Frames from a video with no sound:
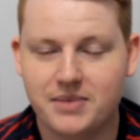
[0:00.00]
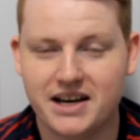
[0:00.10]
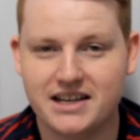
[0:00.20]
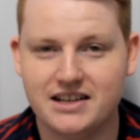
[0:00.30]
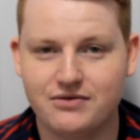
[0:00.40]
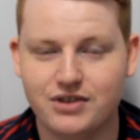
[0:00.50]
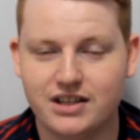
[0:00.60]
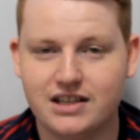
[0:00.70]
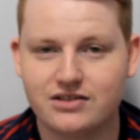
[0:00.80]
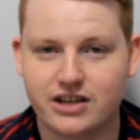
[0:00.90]
but it, it
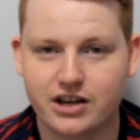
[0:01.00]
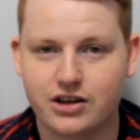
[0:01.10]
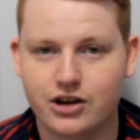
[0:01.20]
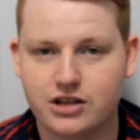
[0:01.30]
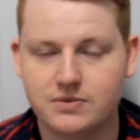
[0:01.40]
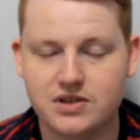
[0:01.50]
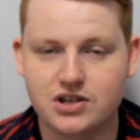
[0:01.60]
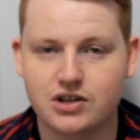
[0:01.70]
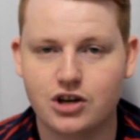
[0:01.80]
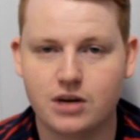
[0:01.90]
really is like a cursed
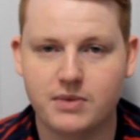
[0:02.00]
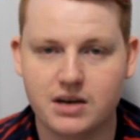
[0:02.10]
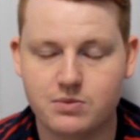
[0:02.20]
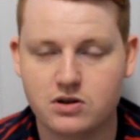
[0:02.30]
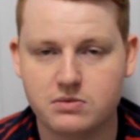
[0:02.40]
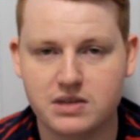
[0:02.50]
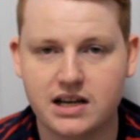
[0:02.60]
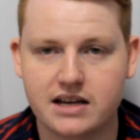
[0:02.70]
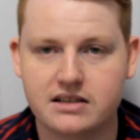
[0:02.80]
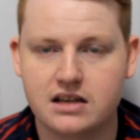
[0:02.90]
position. Kurt Mann probably be
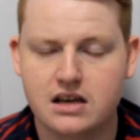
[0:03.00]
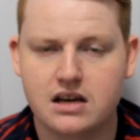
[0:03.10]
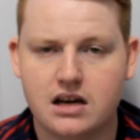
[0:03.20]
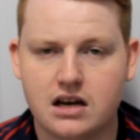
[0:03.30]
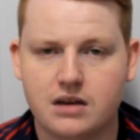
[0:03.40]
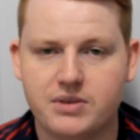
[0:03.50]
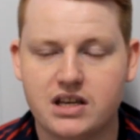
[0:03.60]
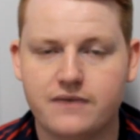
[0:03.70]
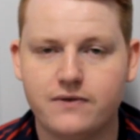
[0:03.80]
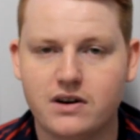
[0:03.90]
next, uh, but
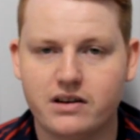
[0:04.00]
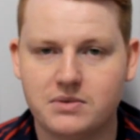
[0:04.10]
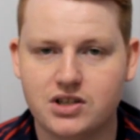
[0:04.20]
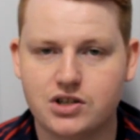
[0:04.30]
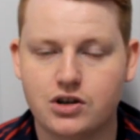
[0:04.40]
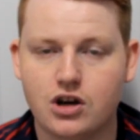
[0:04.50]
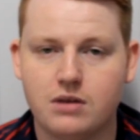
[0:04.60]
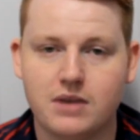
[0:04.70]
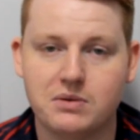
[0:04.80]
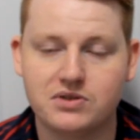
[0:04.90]
yeah, the five eight position.
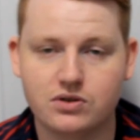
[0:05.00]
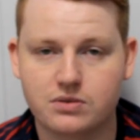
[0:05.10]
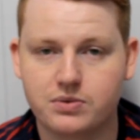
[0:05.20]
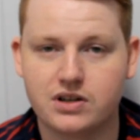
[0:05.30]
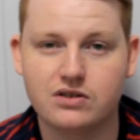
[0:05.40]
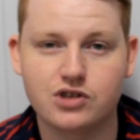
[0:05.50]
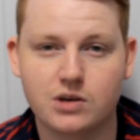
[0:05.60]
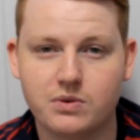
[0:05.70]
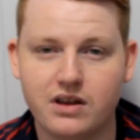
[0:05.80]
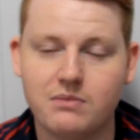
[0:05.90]
Kurt Mann was doing a pretty good
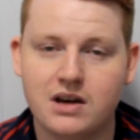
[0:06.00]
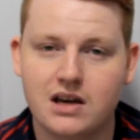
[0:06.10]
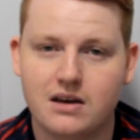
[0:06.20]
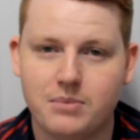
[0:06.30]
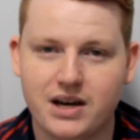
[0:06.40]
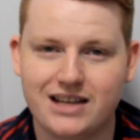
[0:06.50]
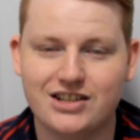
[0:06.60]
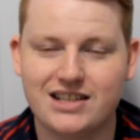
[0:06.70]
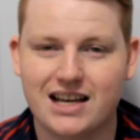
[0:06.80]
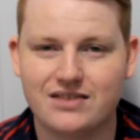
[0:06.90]
job with him, but he
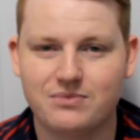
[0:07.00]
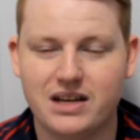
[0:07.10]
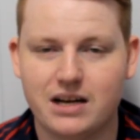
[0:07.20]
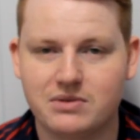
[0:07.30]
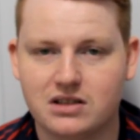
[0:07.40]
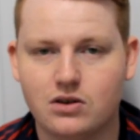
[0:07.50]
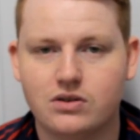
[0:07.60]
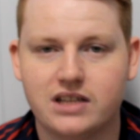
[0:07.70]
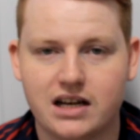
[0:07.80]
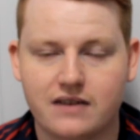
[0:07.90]
just hasn't been able to
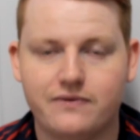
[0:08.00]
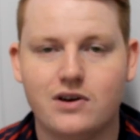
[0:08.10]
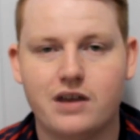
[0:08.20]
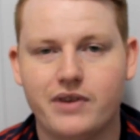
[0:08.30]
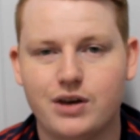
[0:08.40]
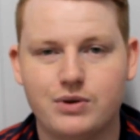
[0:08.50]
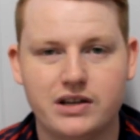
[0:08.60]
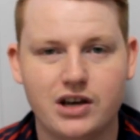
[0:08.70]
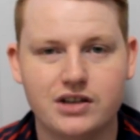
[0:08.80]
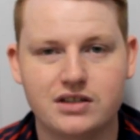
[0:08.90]
lock down a five eight
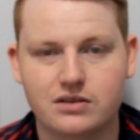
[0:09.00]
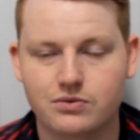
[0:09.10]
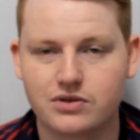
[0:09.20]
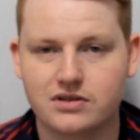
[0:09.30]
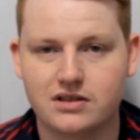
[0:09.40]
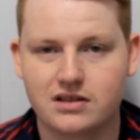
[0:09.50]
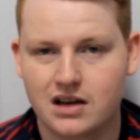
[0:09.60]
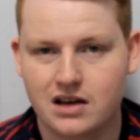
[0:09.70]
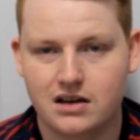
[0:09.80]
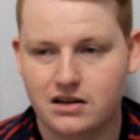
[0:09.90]
where he goes to to the Roosters,
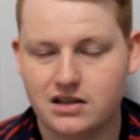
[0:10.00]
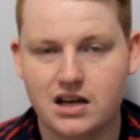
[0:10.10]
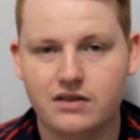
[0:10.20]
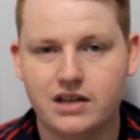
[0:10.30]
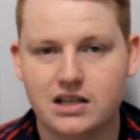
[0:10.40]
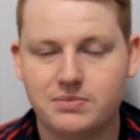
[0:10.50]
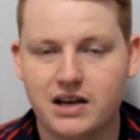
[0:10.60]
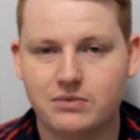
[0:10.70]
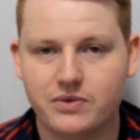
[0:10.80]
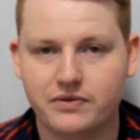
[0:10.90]
he's going there, he's
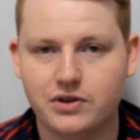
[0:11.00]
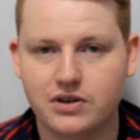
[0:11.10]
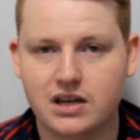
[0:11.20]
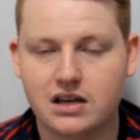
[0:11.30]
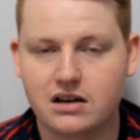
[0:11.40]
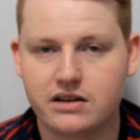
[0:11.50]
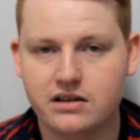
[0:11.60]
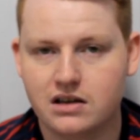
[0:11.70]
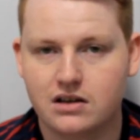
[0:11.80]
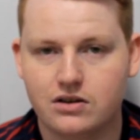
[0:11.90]
playing with Luke
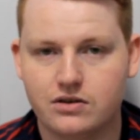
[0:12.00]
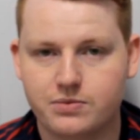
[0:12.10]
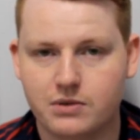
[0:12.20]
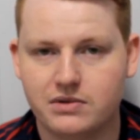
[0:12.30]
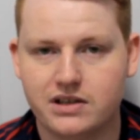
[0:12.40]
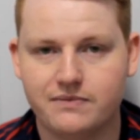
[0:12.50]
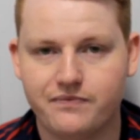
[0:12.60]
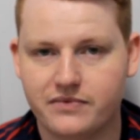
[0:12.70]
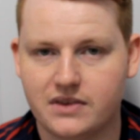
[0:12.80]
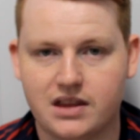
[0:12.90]
Keary, who's
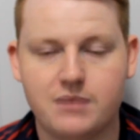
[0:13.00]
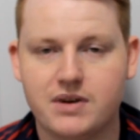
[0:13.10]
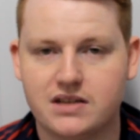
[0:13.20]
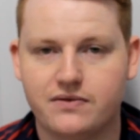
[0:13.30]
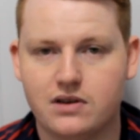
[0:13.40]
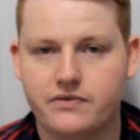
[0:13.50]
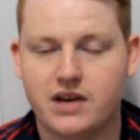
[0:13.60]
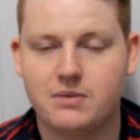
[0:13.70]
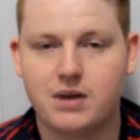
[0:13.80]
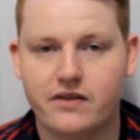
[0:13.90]
probably the best
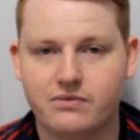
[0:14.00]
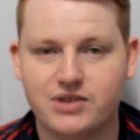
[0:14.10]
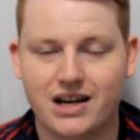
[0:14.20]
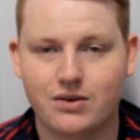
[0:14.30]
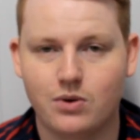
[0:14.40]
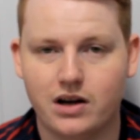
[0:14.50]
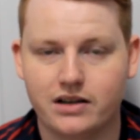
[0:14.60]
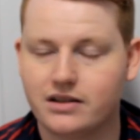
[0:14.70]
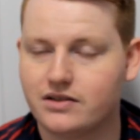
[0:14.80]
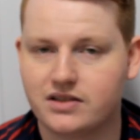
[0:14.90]
5'8 apart from Jack
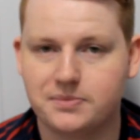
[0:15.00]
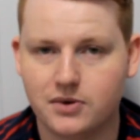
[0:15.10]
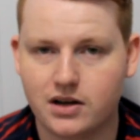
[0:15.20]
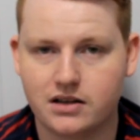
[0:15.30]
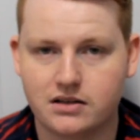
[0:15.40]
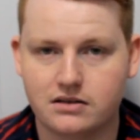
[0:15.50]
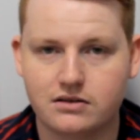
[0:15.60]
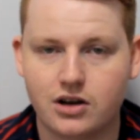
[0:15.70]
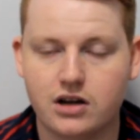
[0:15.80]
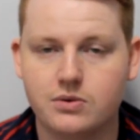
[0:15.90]
Wighton, and despite
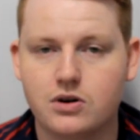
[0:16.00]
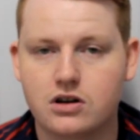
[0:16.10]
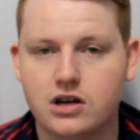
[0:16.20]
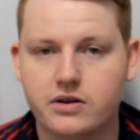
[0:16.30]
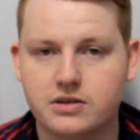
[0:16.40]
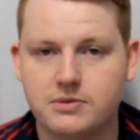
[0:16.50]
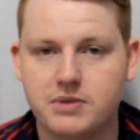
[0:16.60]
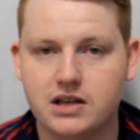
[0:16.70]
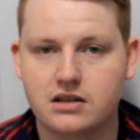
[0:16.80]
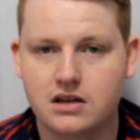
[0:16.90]
Cody Walker going to be
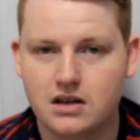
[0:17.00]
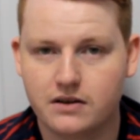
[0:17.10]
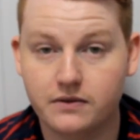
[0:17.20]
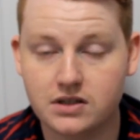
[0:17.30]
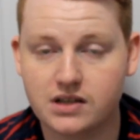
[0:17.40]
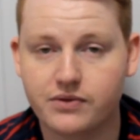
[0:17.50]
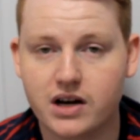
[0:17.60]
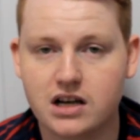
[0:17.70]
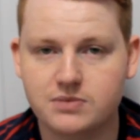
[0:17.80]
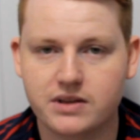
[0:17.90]
picked New South
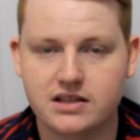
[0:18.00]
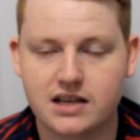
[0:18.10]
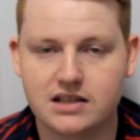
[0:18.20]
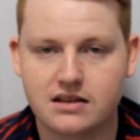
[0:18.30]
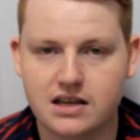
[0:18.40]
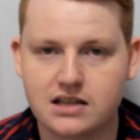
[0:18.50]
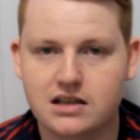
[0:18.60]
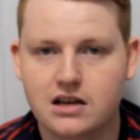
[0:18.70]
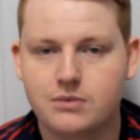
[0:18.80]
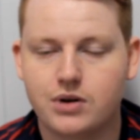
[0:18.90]
Wales by the sounds of
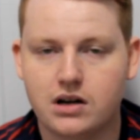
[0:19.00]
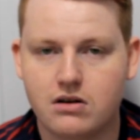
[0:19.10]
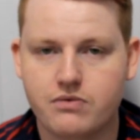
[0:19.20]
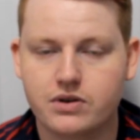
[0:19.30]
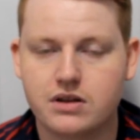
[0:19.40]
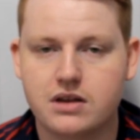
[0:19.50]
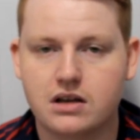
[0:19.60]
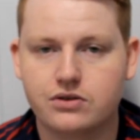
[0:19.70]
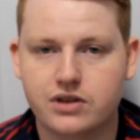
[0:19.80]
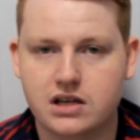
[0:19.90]
things, but I really
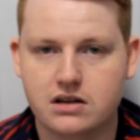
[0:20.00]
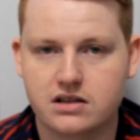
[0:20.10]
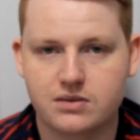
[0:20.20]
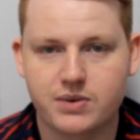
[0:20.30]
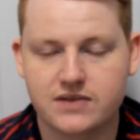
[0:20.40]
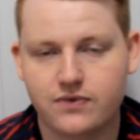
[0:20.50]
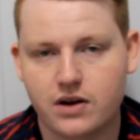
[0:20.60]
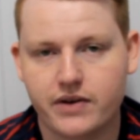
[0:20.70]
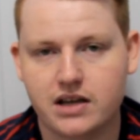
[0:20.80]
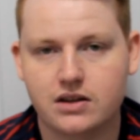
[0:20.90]
think Luke Keary is the best
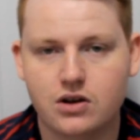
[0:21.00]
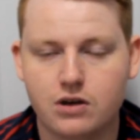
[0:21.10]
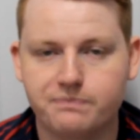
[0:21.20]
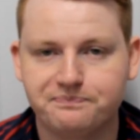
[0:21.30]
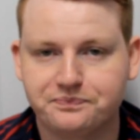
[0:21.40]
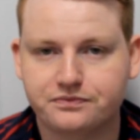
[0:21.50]
5'8 in the comp.